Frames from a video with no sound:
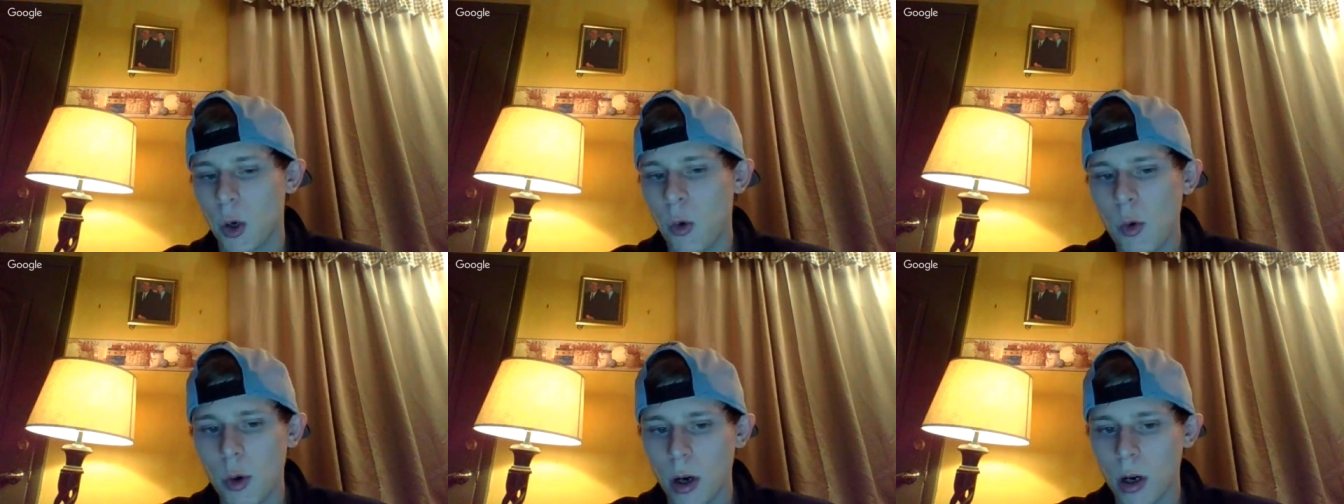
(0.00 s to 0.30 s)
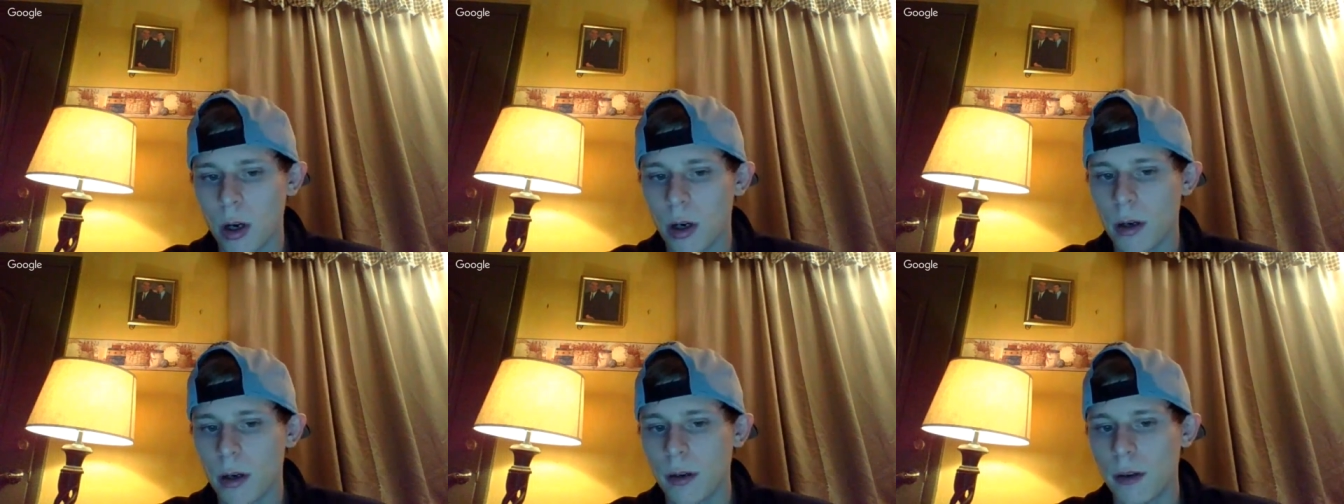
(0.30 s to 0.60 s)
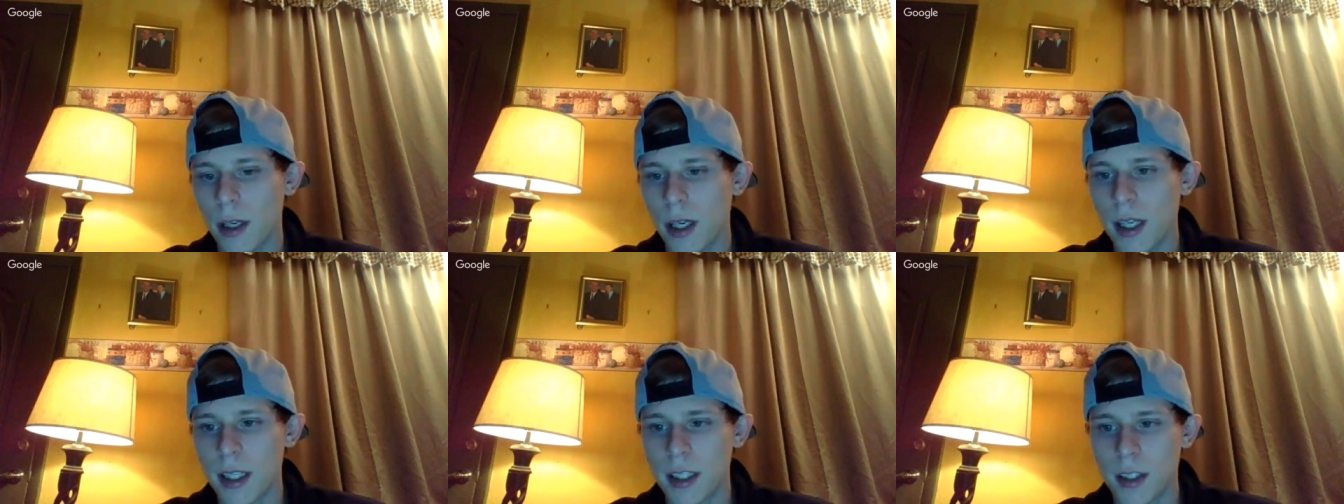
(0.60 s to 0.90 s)
or
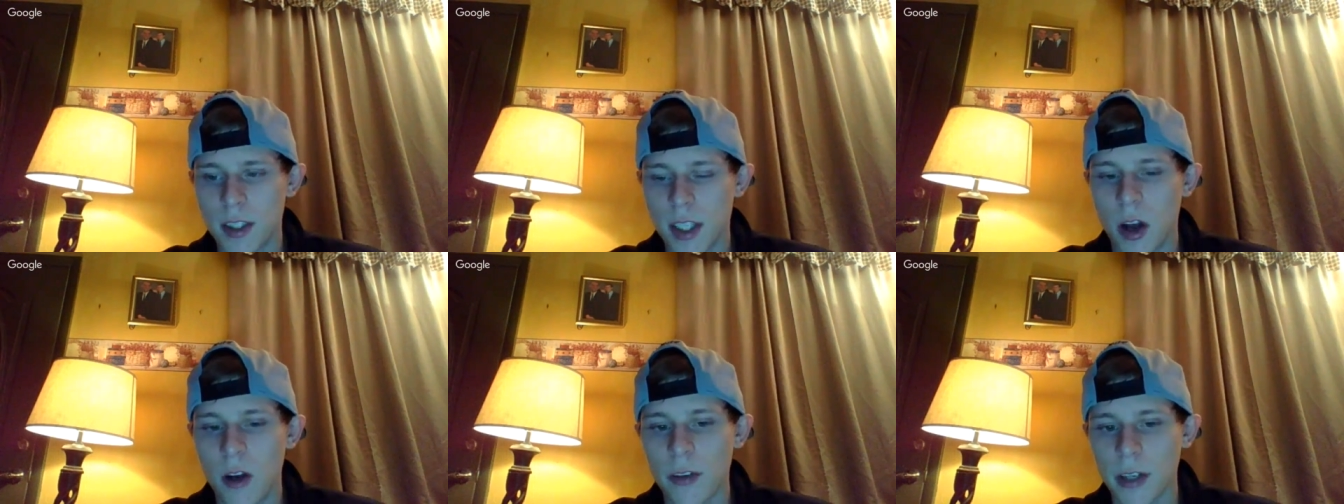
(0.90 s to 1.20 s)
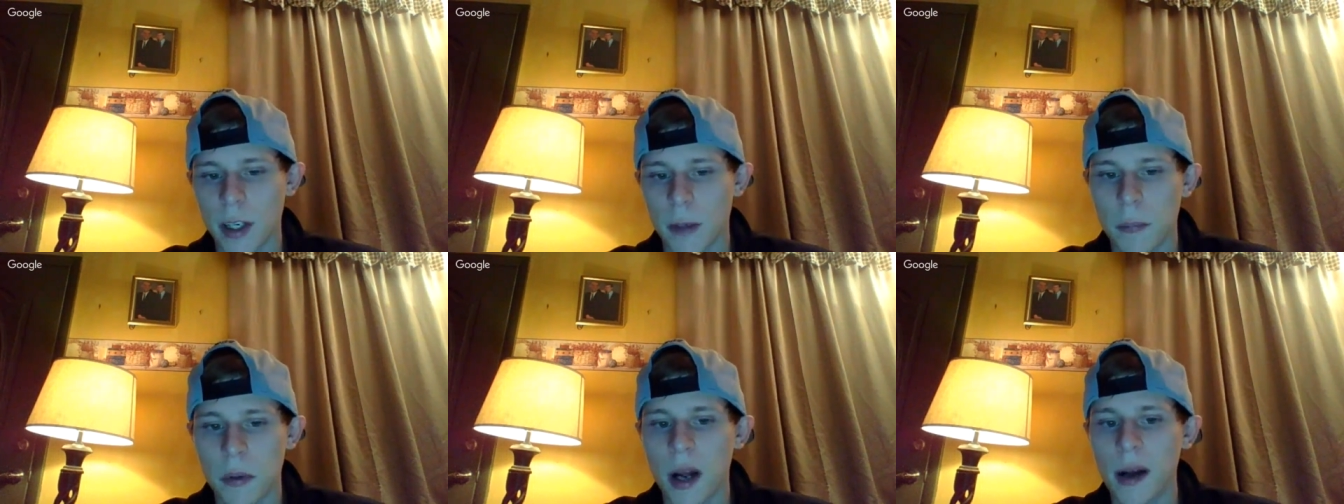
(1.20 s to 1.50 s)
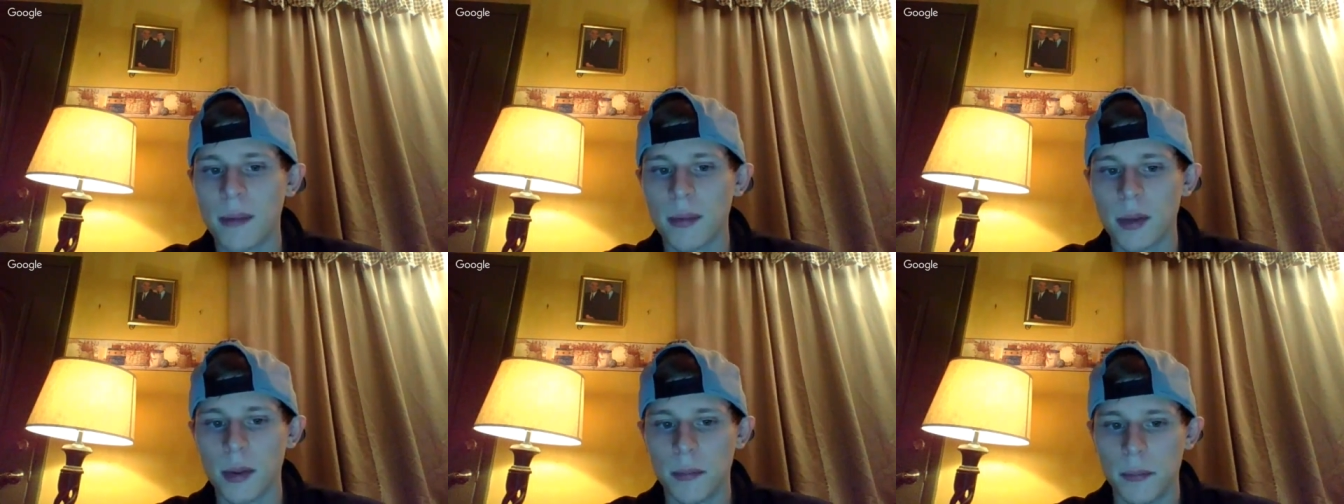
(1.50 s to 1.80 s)
it's solving a
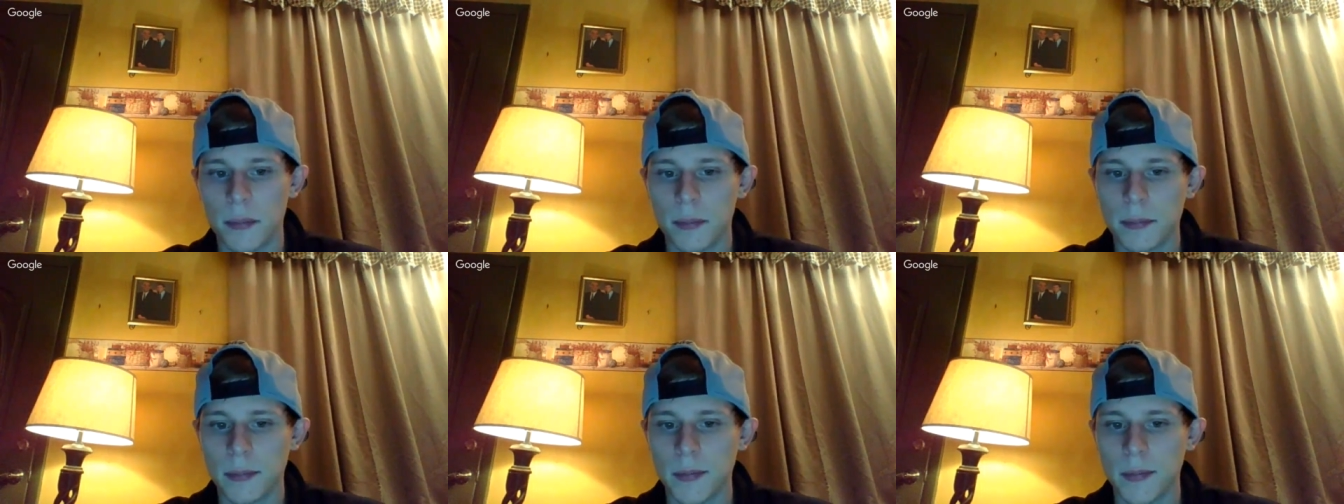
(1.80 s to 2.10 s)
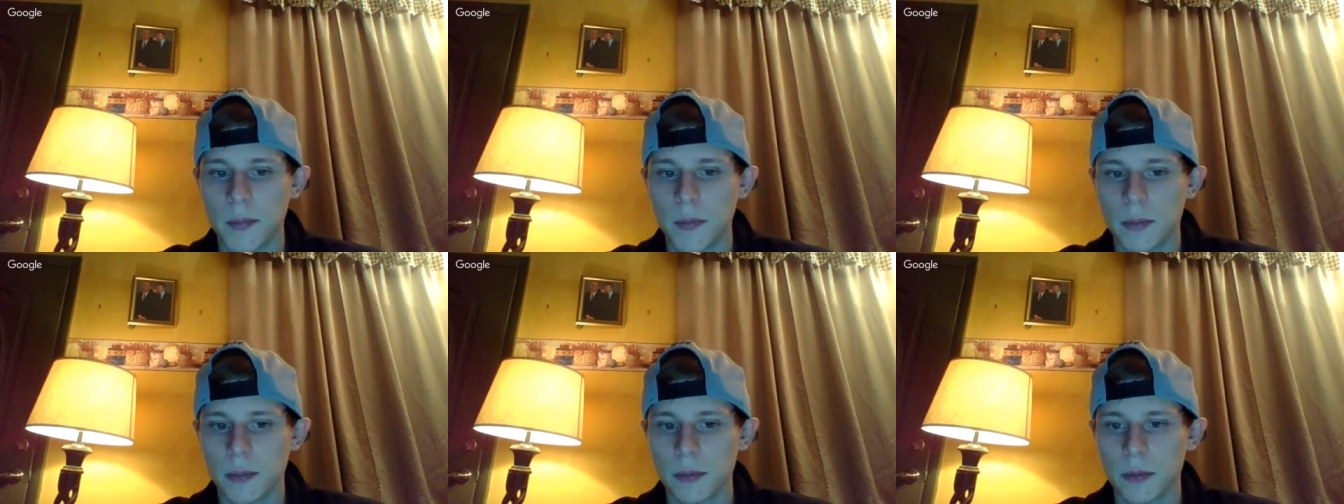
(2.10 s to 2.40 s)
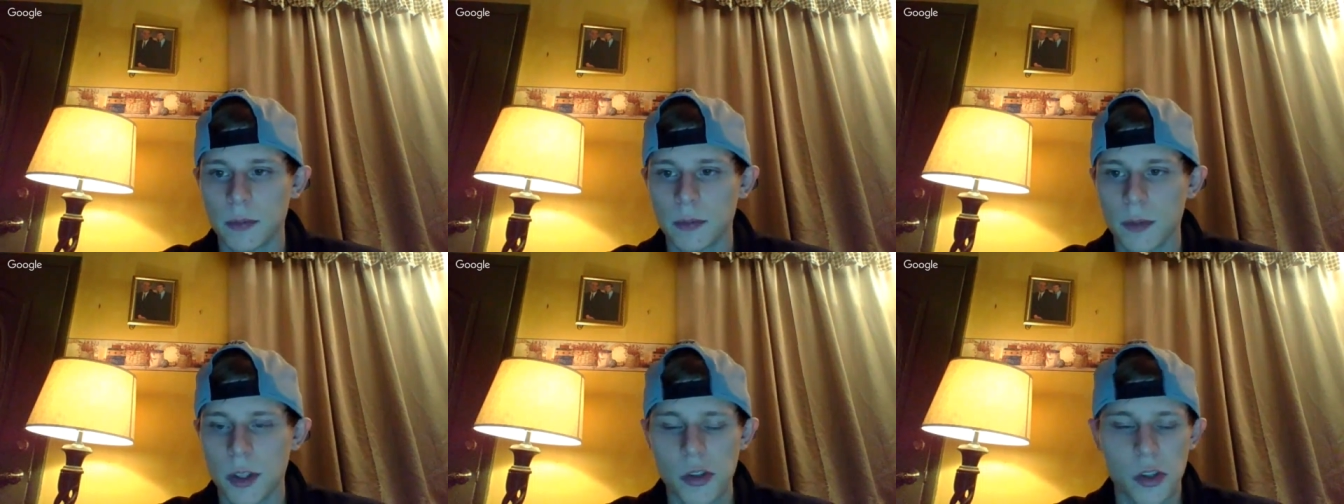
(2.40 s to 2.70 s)
problem.
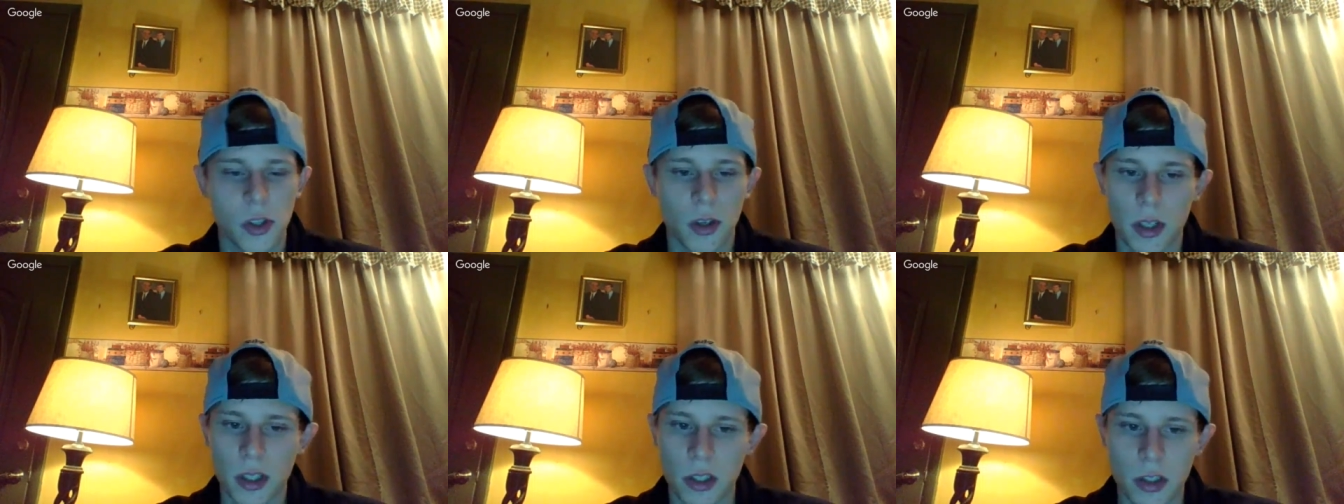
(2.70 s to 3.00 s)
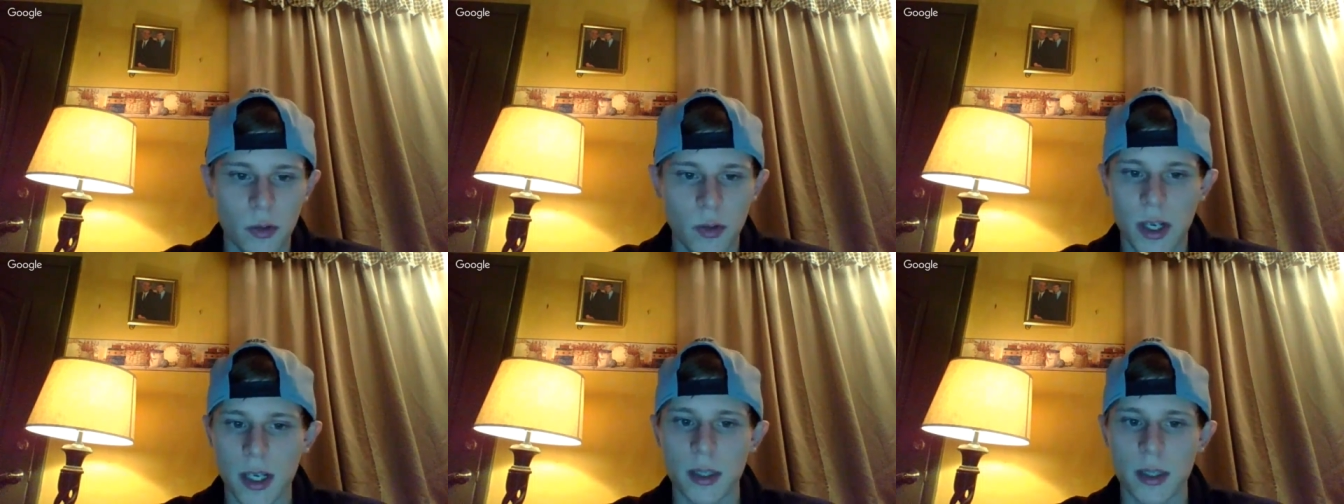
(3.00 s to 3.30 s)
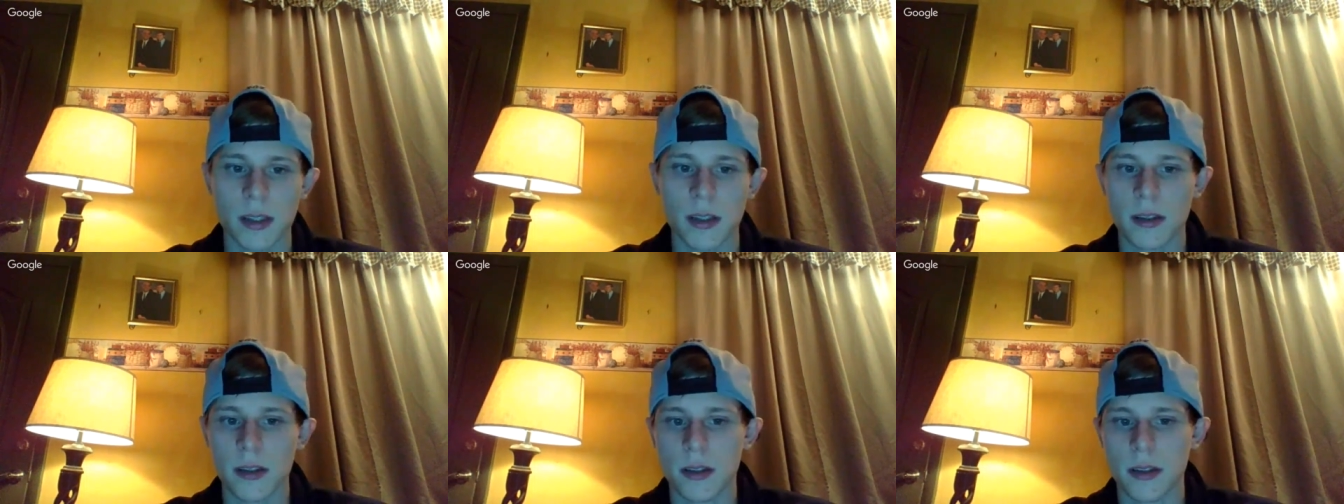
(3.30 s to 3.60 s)
Those are the only two
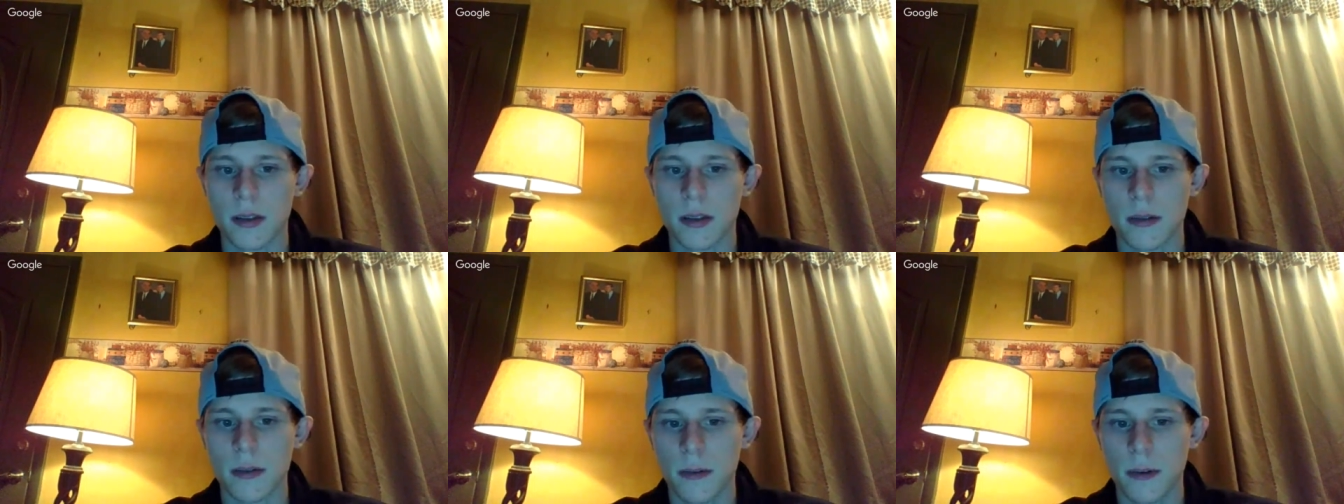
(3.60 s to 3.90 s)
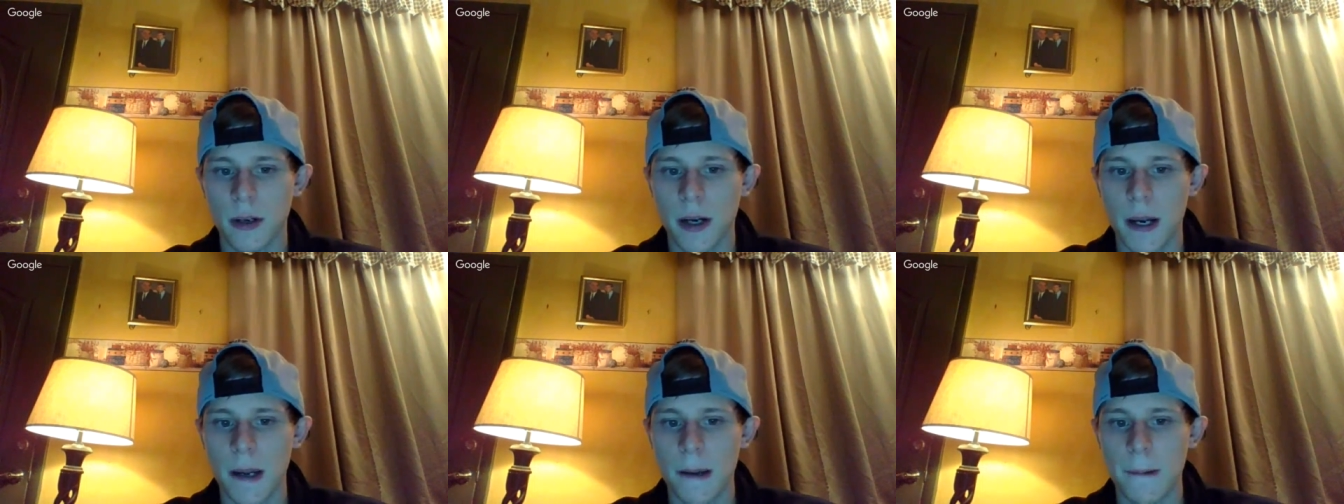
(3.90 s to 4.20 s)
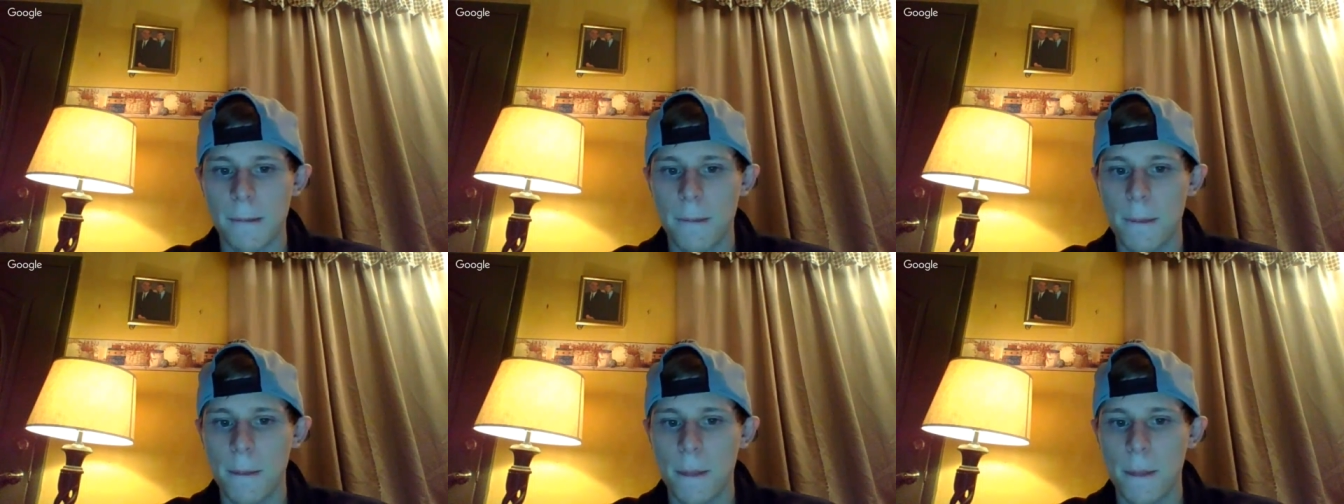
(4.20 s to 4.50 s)
reasons, right?